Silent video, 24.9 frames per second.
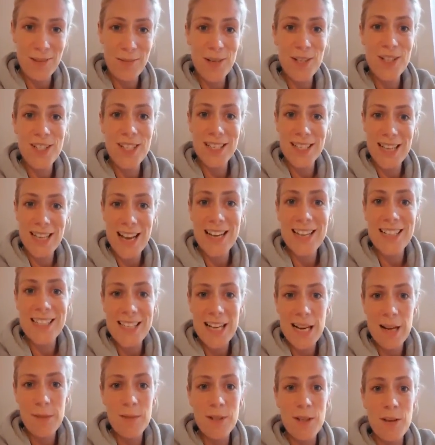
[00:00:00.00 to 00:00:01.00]
which again at
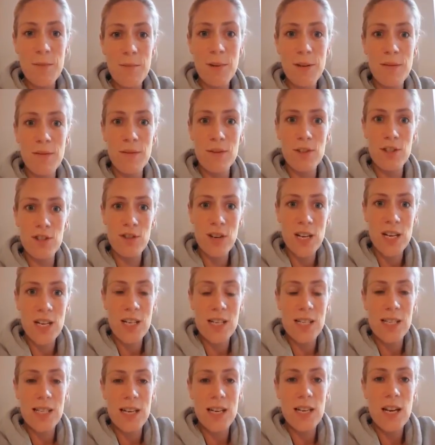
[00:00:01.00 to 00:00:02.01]
times can be
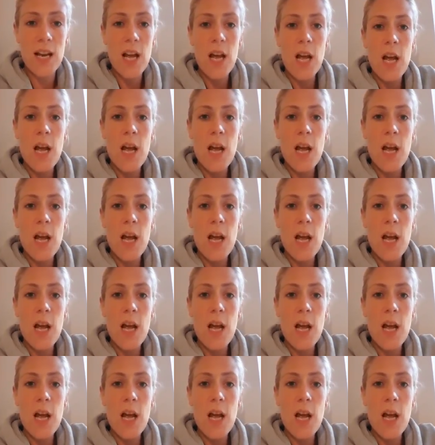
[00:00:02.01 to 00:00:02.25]
frustrating,